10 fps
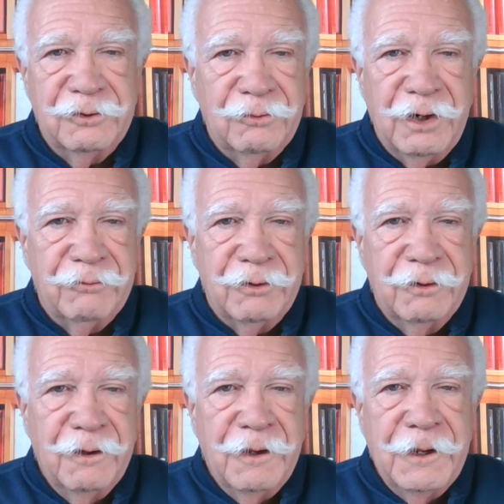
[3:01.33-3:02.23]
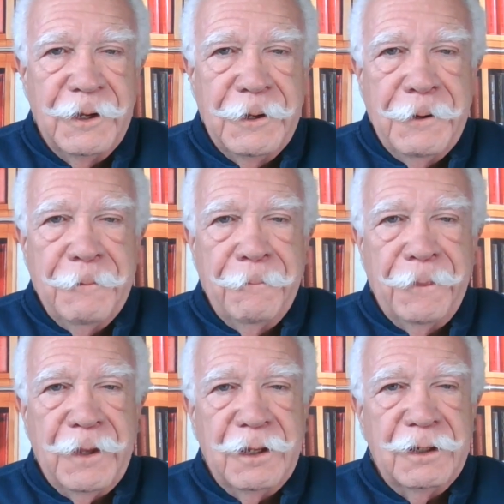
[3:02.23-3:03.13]
whoever.
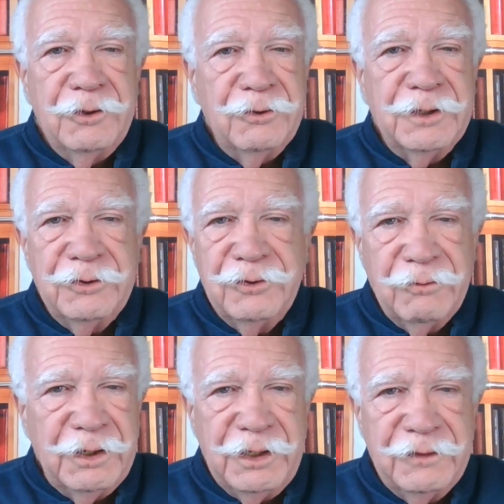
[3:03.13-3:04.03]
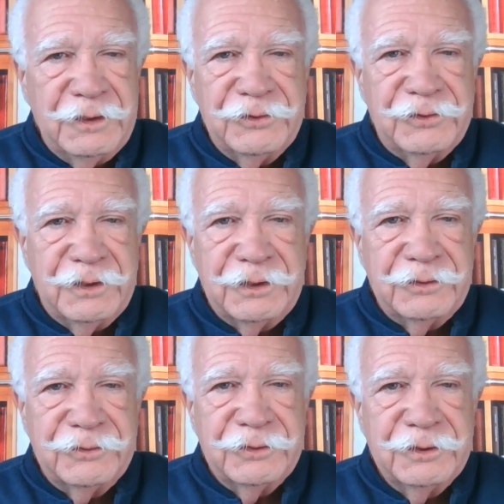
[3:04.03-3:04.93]
You can do any of these
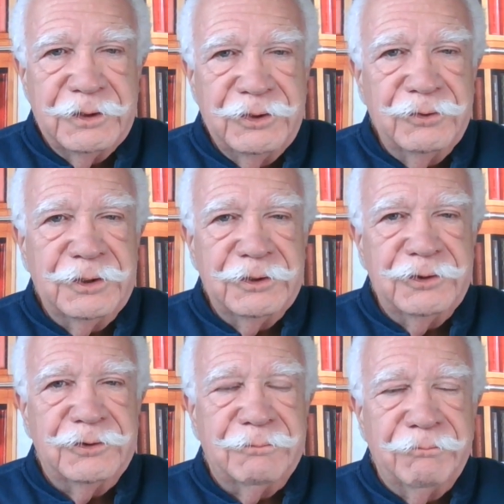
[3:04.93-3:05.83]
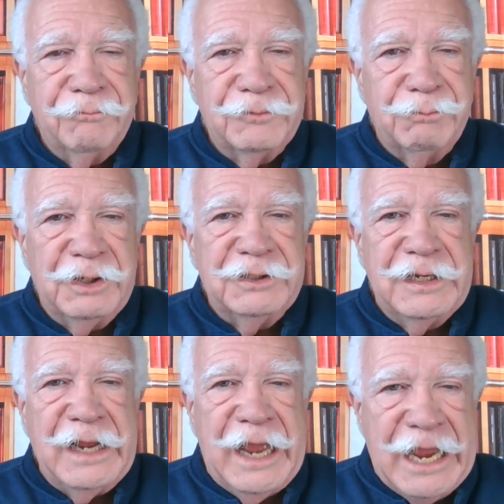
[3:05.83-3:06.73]
things. You can just, but
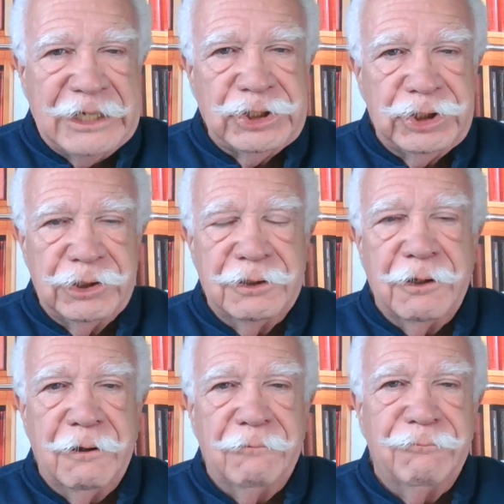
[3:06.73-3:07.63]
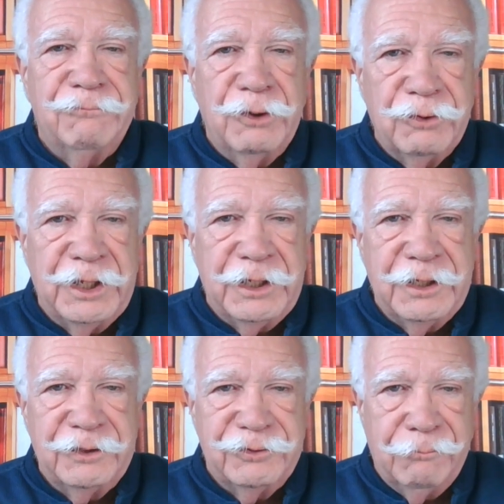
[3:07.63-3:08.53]
the action of voting
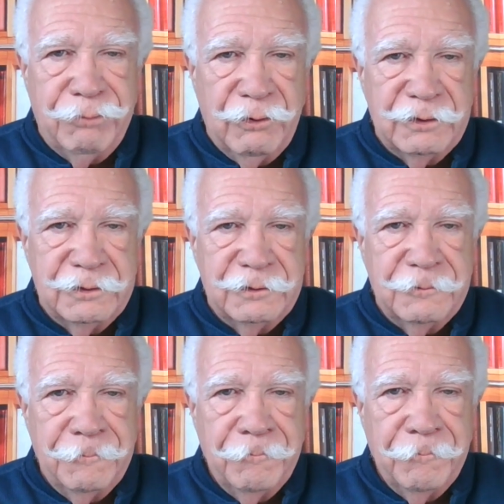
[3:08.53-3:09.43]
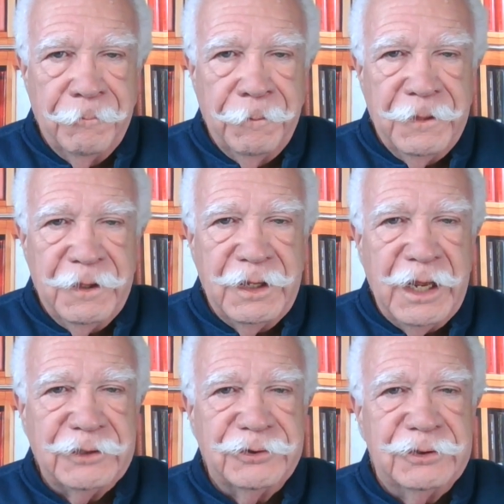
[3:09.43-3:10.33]
is important. The
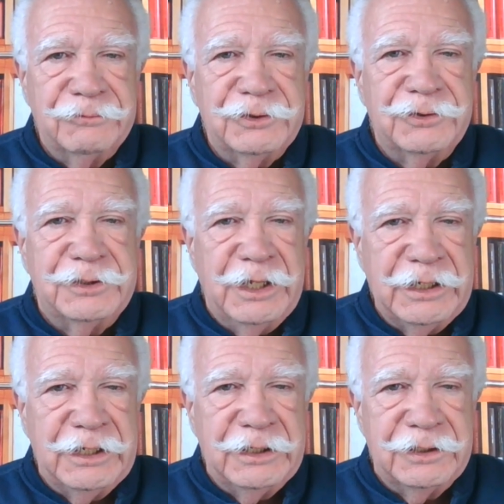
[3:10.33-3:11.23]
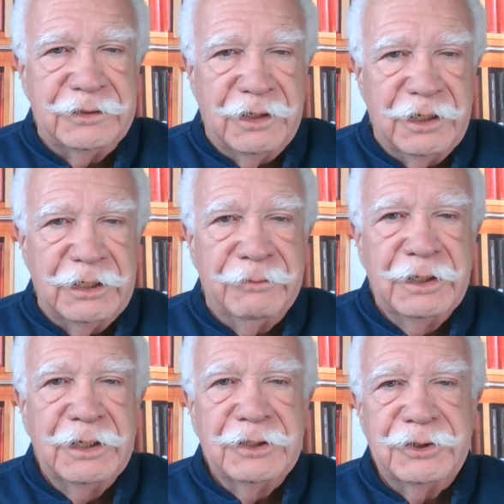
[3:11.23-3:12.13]
action of just taking the time
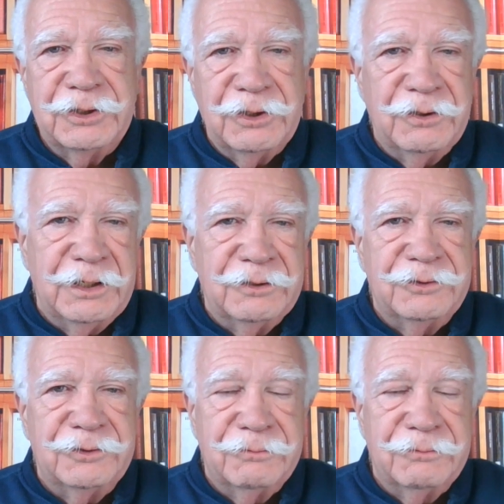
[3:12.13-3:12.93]
to go down,